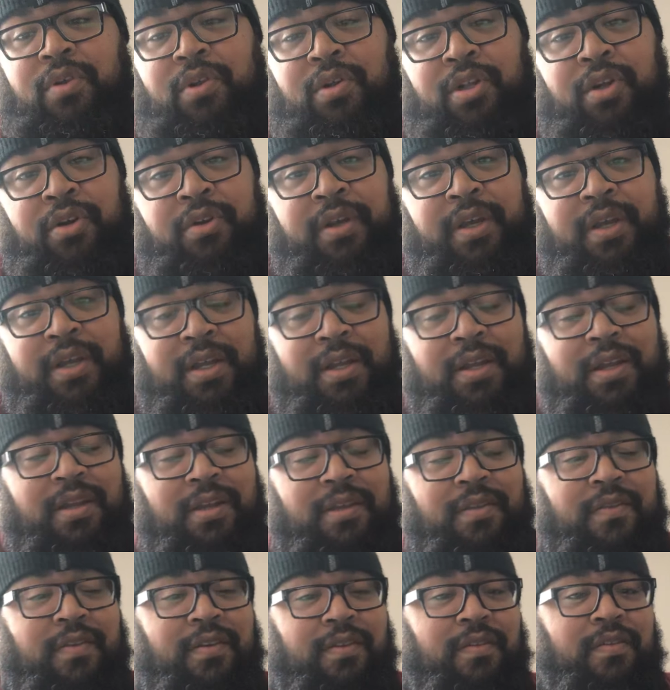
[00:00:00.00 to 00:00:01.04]
learning it,
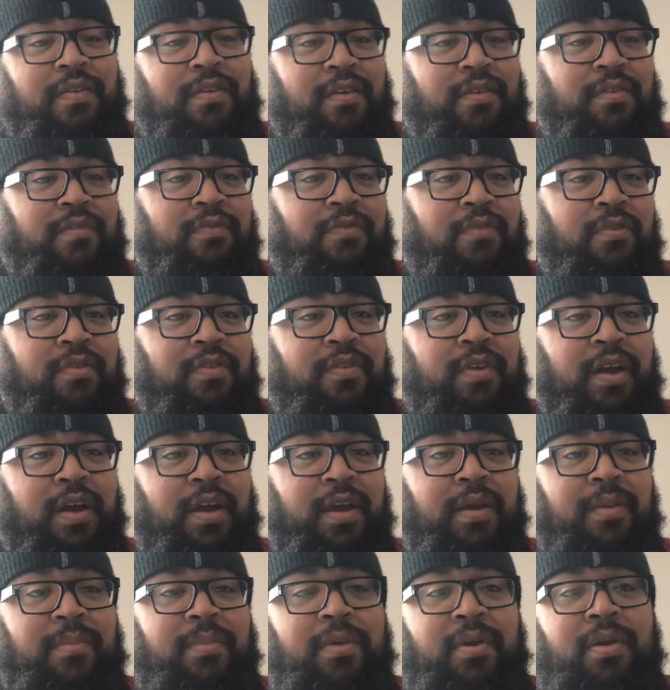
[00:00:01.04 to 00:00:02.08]
it's in 6/4 time.
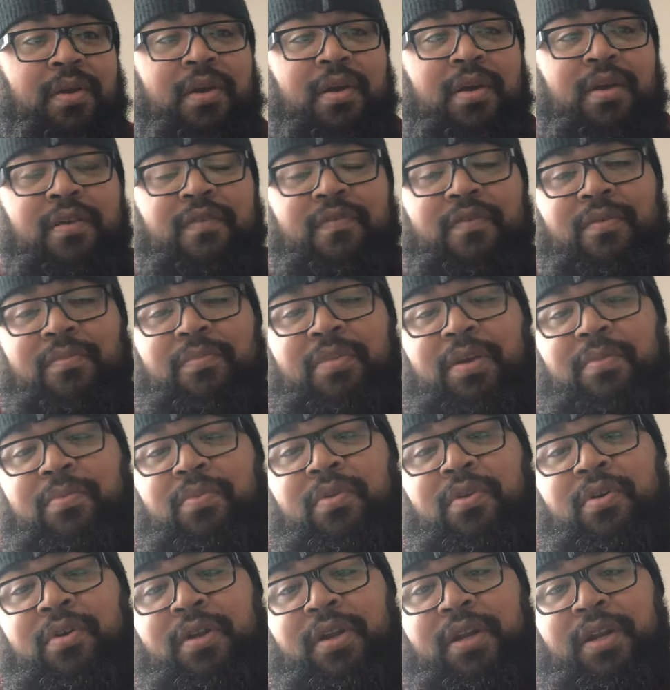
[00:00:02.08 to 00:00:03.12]
Some people
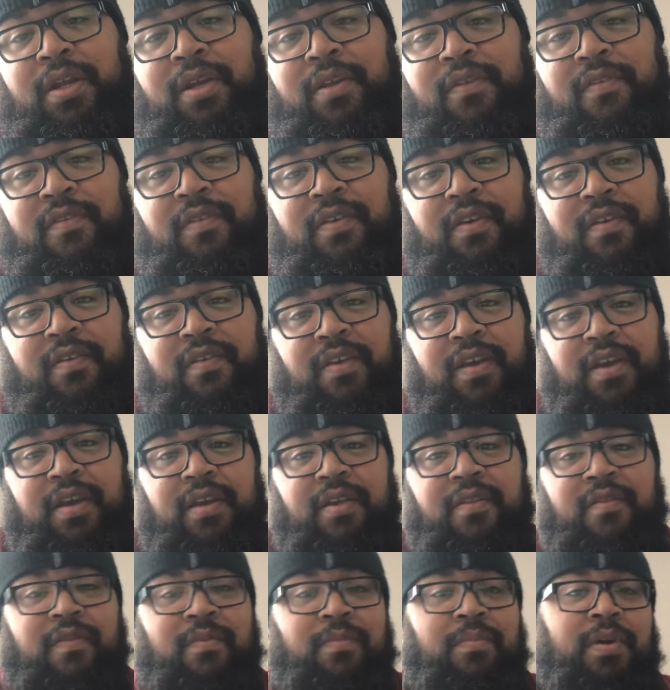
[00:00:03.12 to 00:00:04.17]
learn it in 6/8,
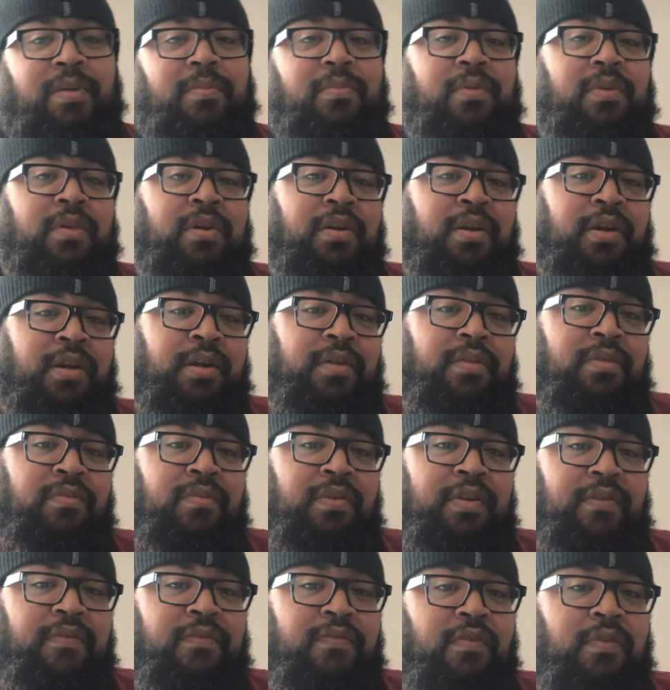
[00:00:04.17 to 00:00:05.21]
some people learn it in
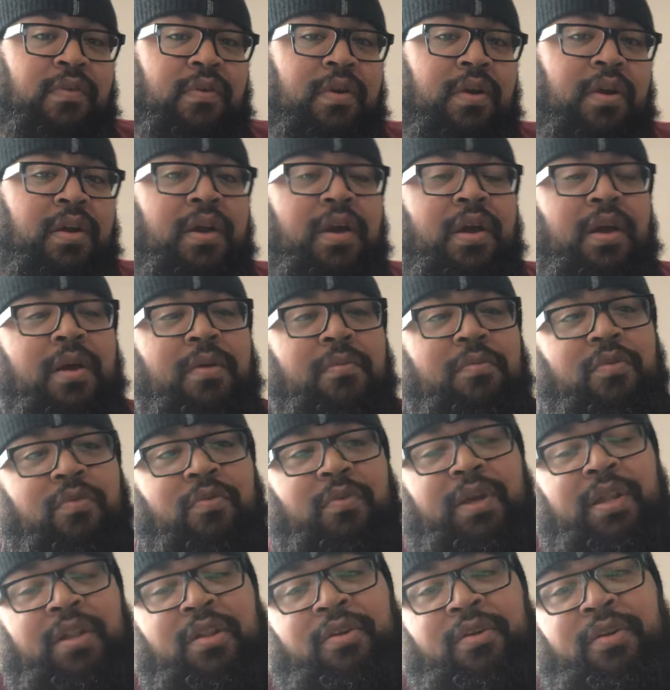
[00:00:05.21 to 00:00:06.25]
3/4, but
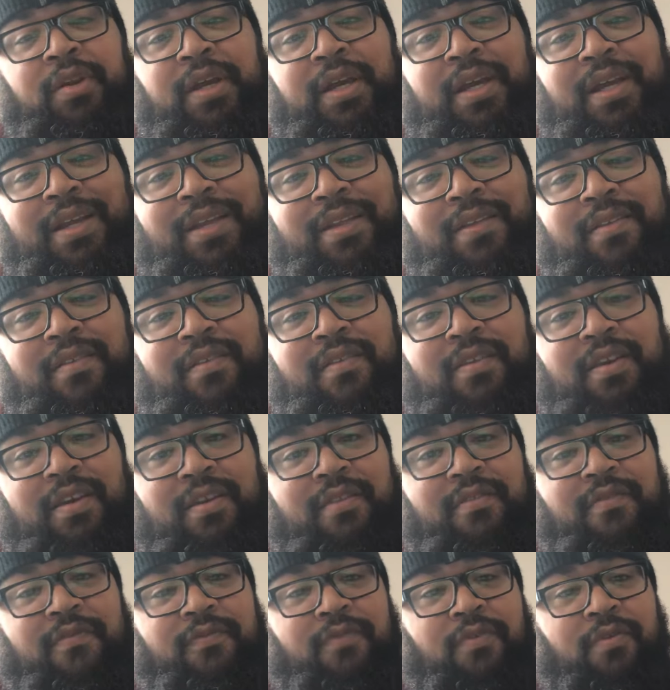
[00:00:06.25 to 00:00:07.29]
we learn it in
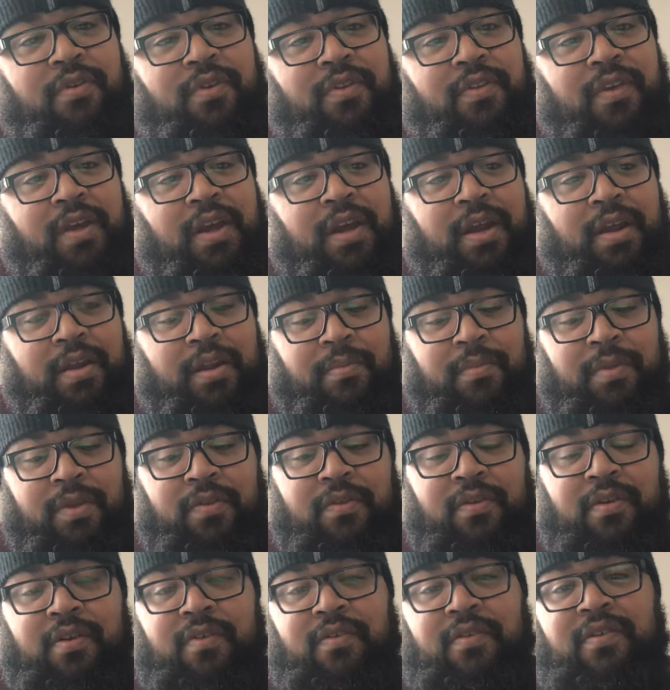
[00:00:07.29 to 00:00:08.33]
6/4 time. That means
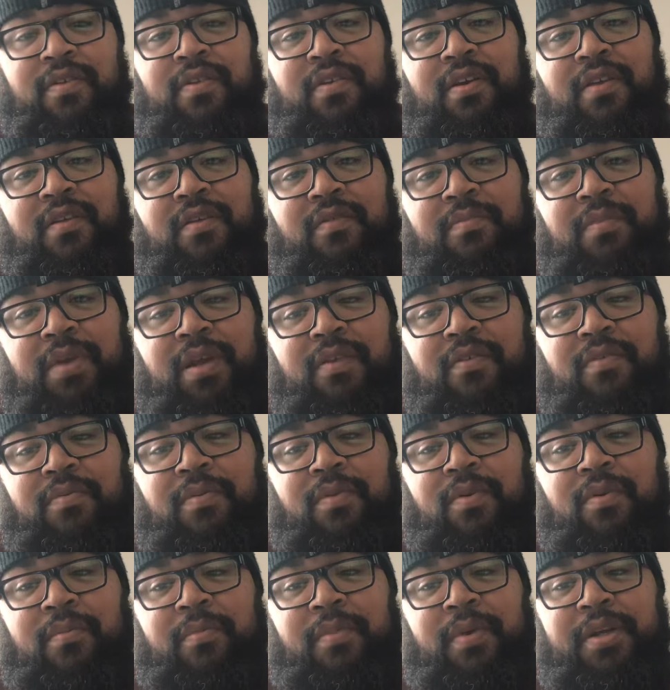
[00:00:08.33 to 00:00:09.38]
there are 6 beats
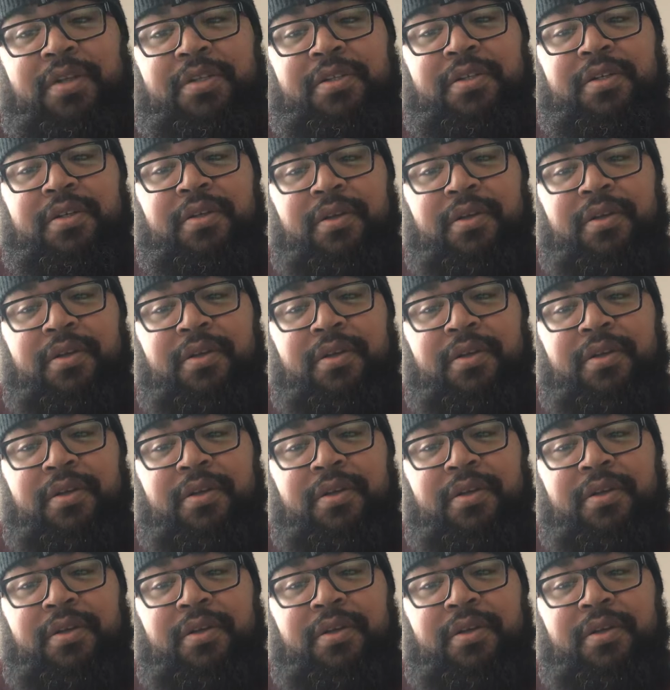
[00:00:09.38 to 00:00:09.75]
per measure.